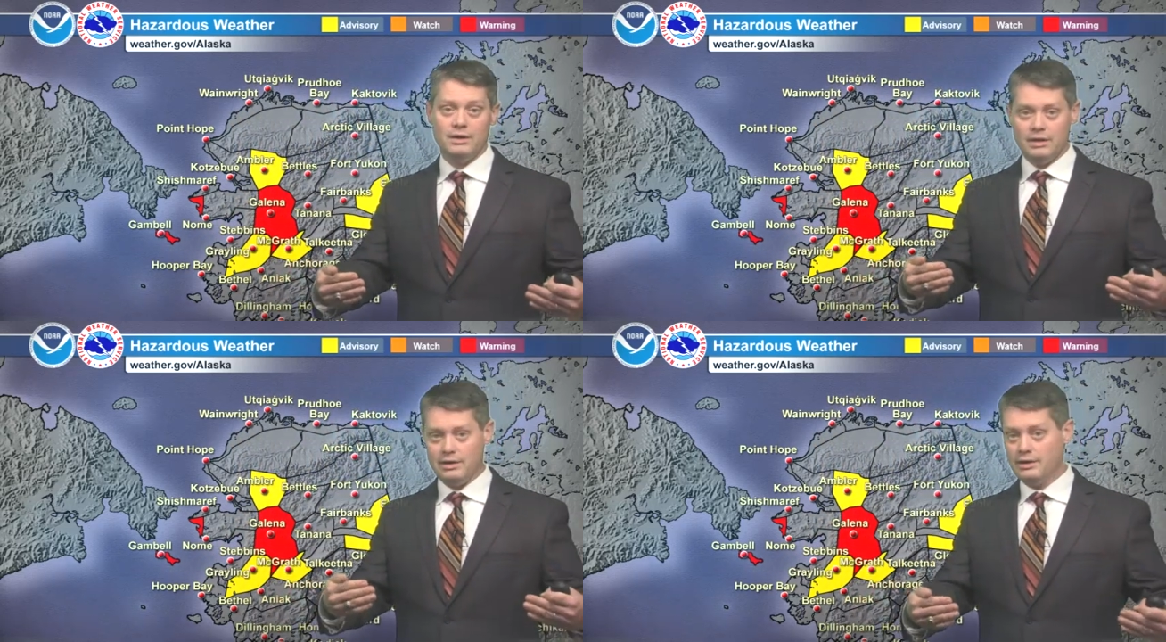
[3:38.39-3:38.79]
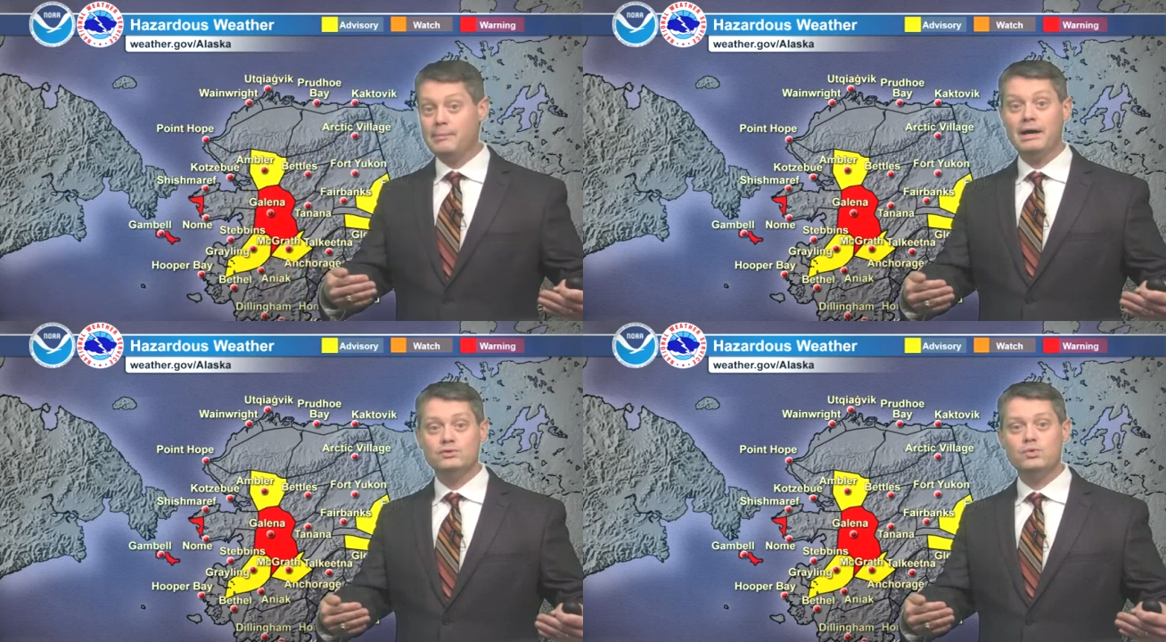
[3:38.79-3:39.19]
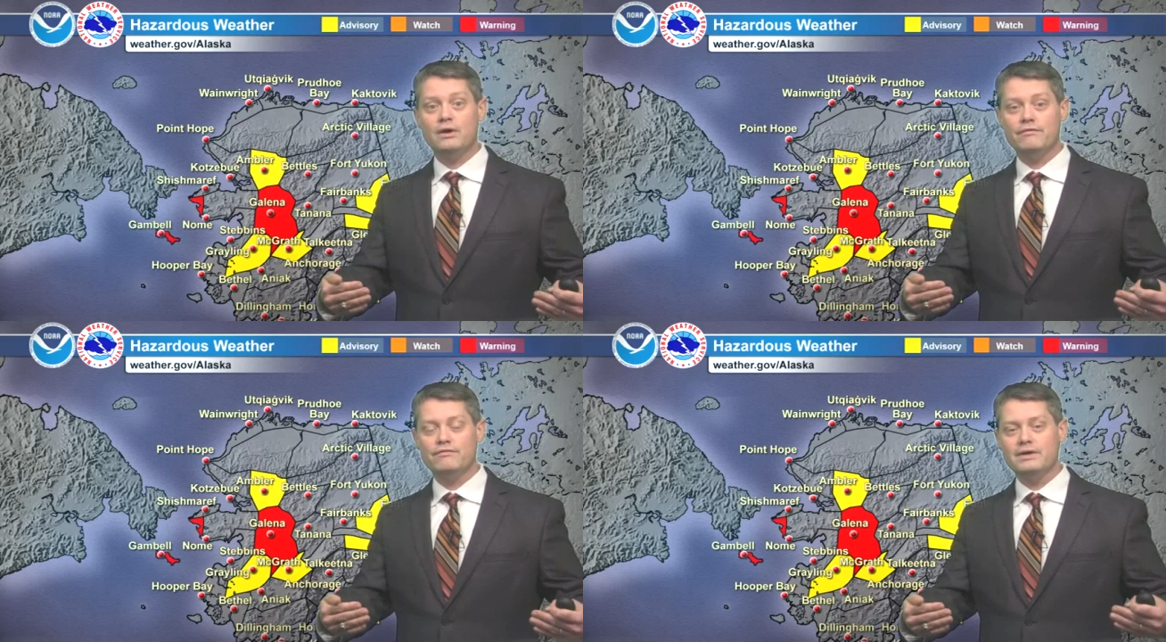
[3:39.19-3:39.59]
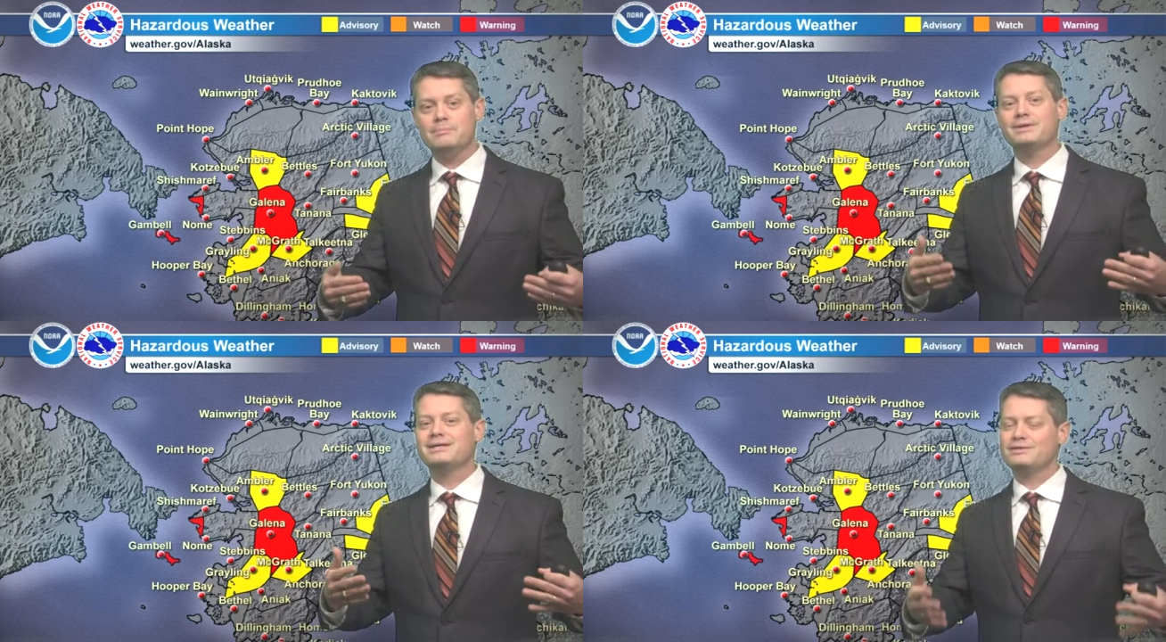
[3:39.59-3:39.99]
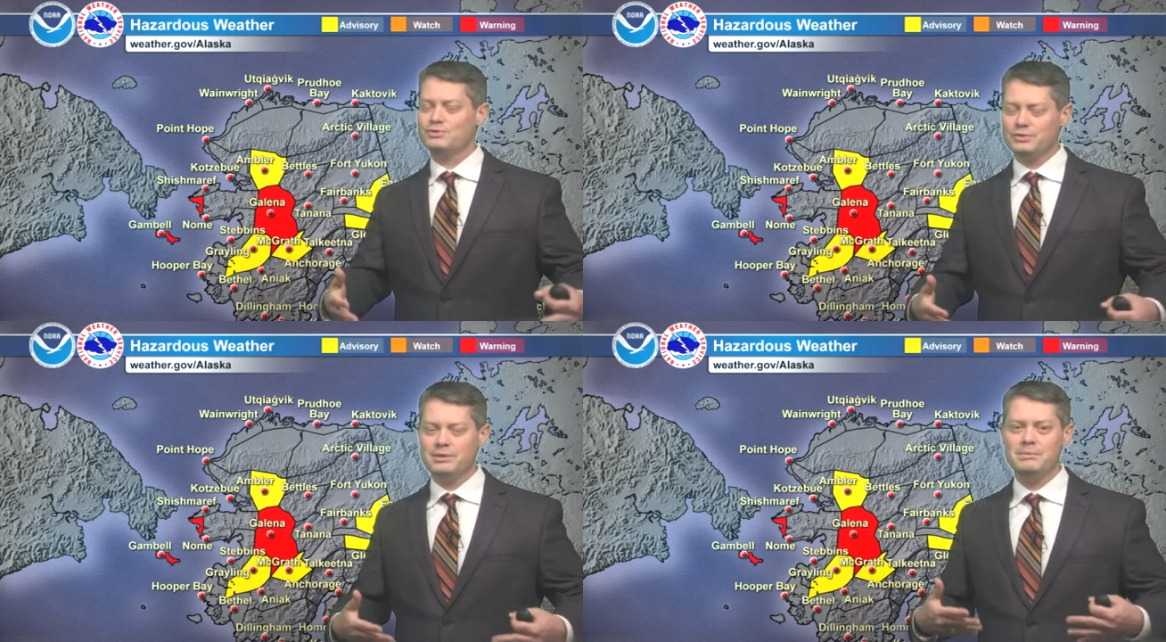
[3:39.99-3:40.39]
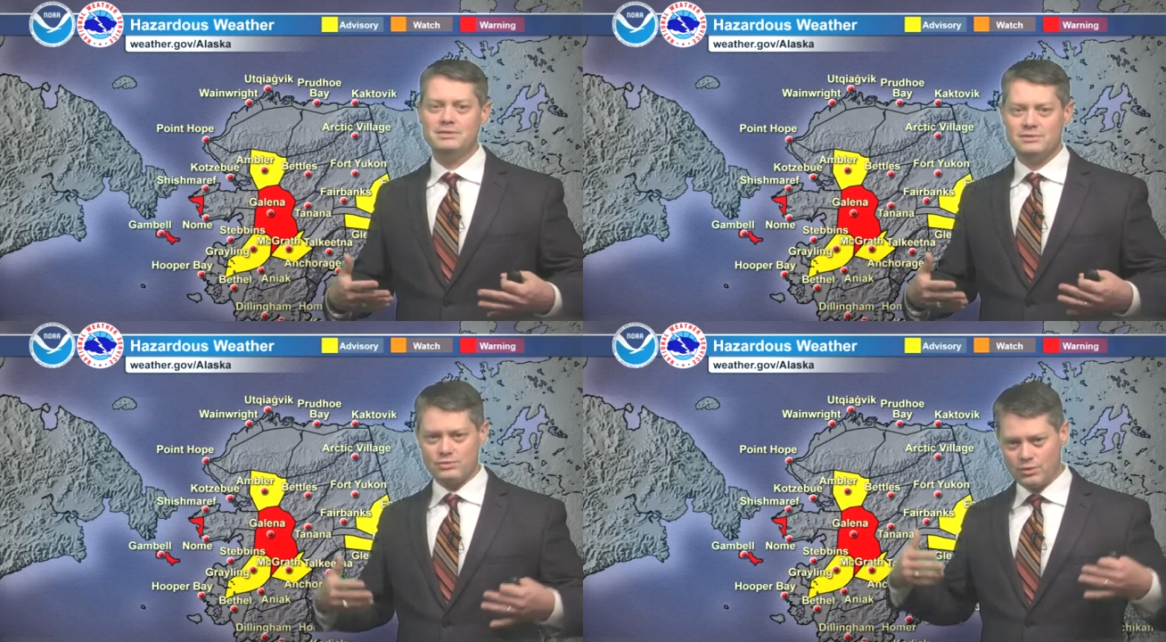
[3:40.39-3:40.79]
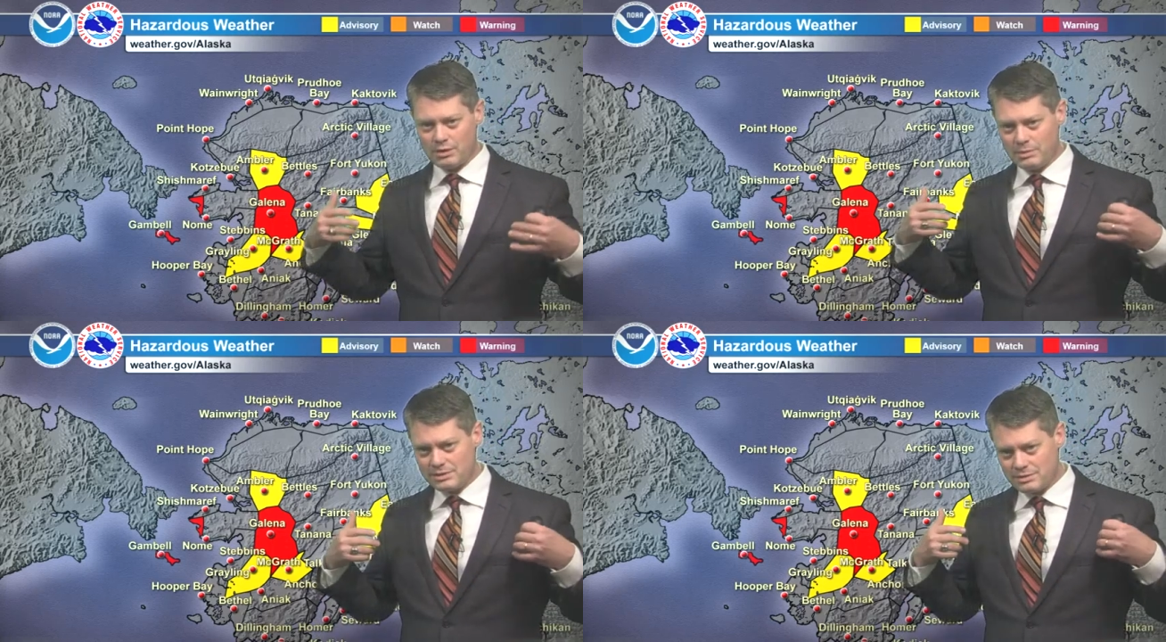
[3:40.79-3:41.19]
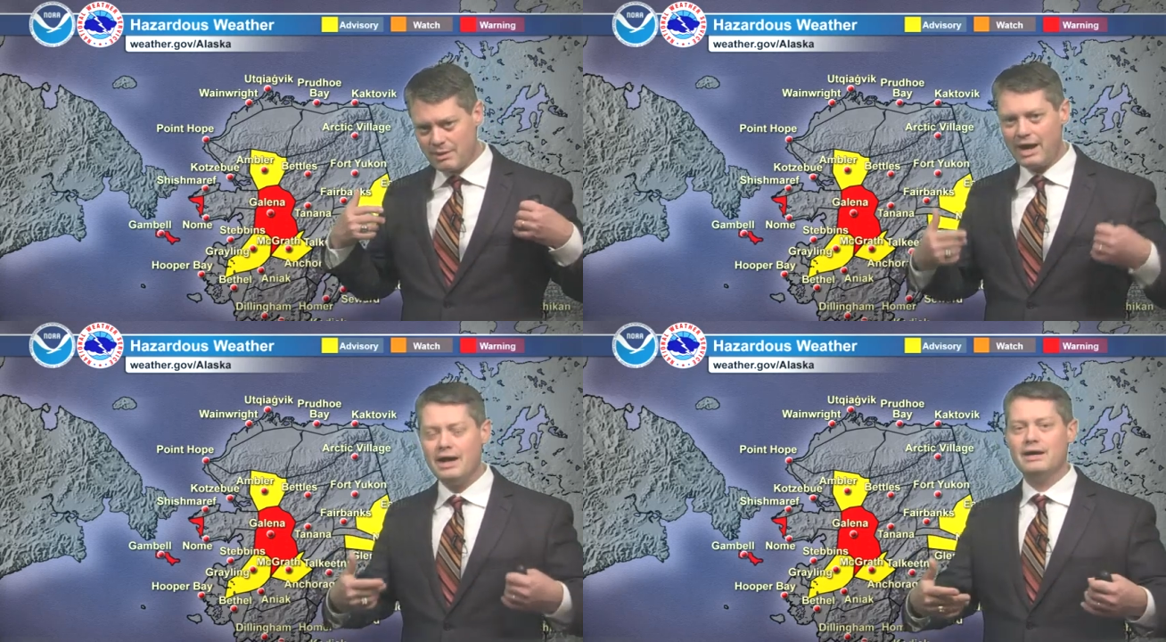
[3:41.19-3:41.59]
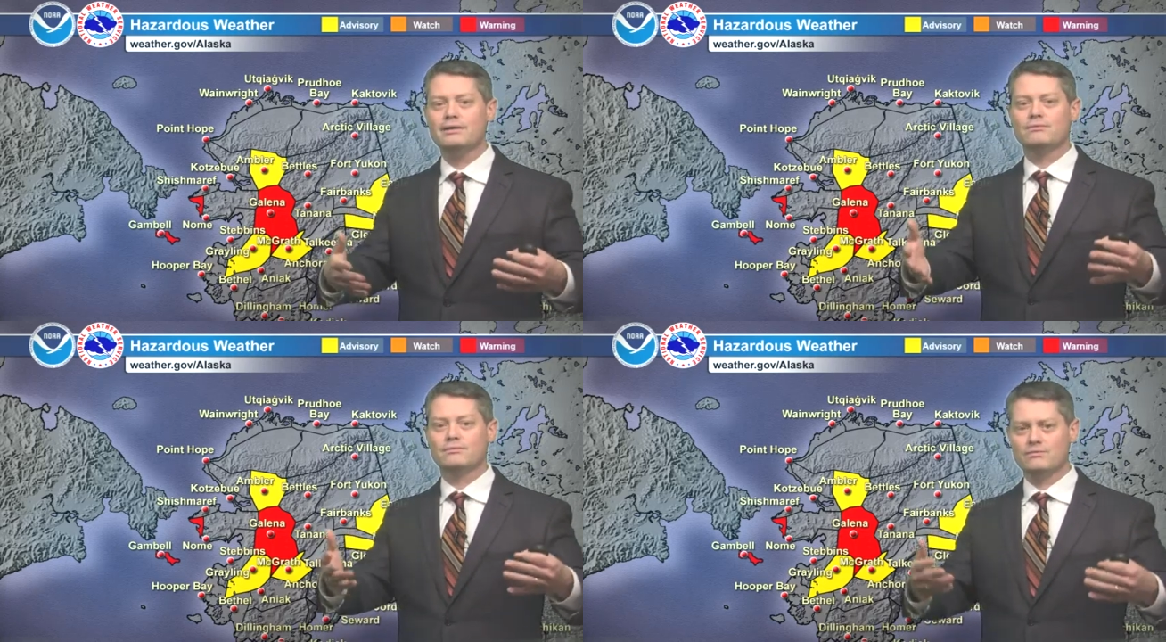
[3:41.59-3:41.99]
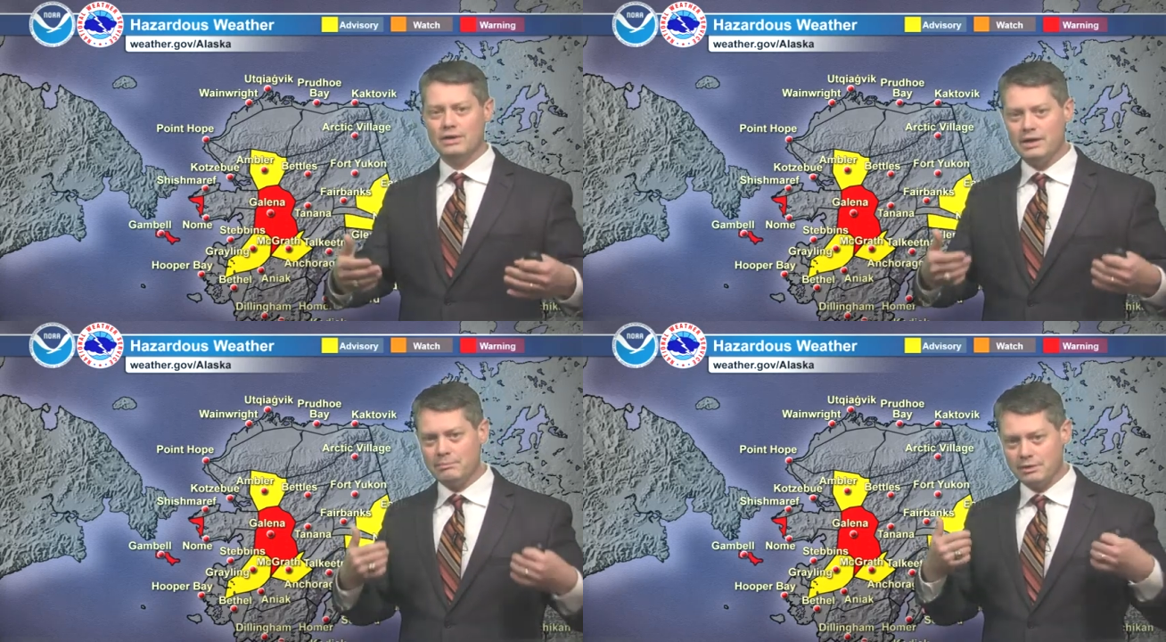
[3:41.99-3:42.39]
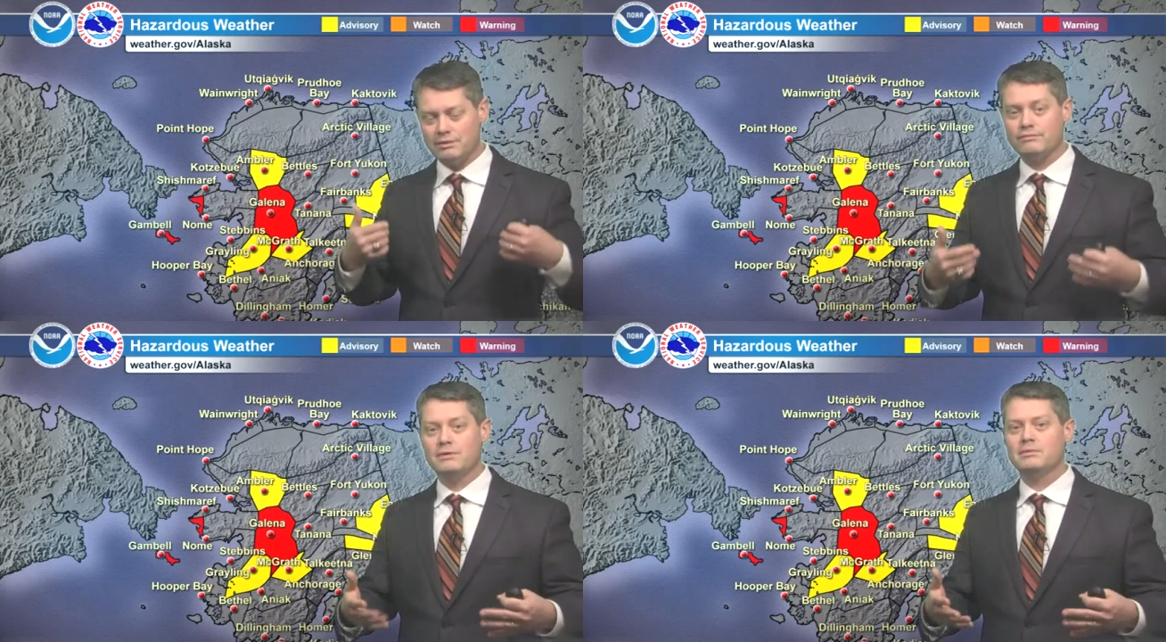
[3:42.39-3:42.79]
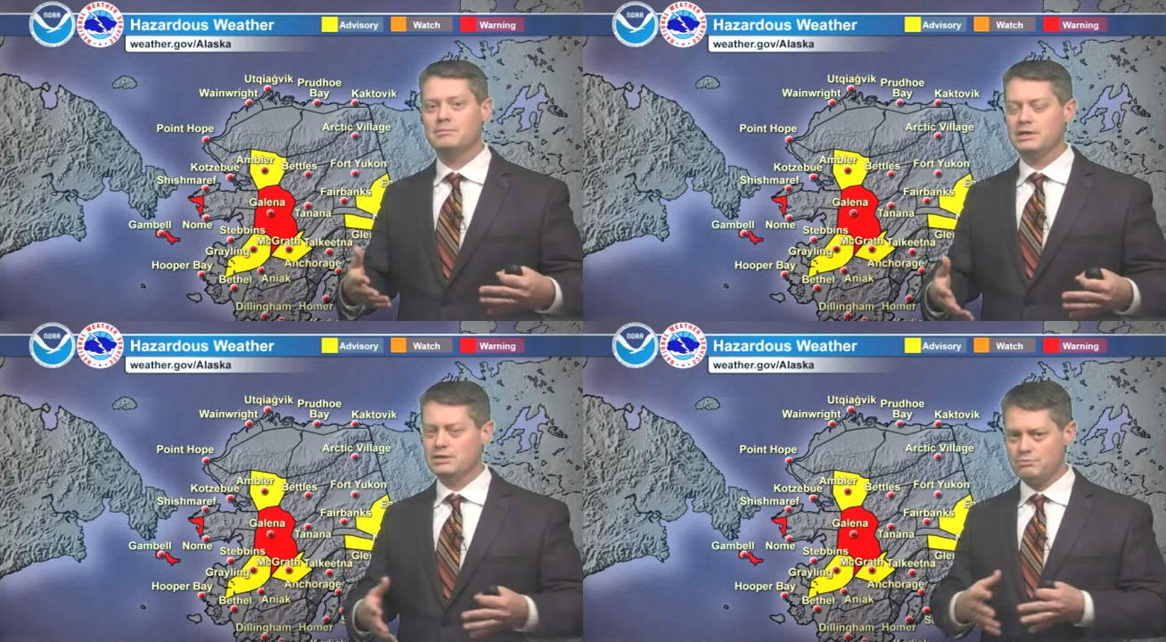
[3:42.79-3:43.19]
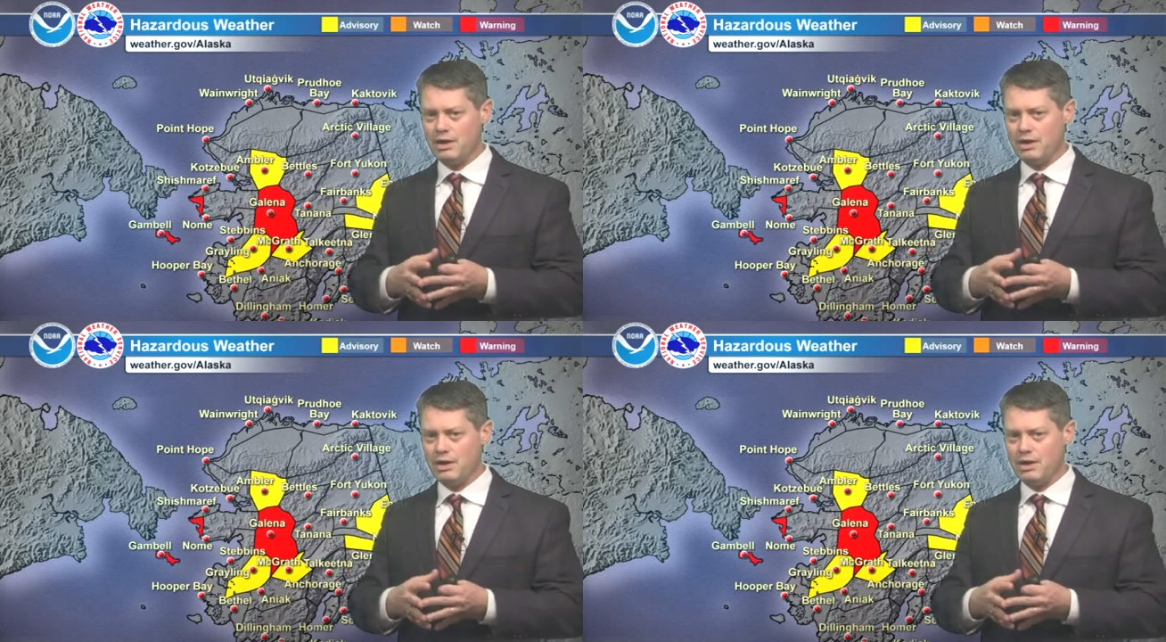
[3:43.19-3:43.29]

at about 12 feet, but that certainly means there's going to be some high run up there from the beach,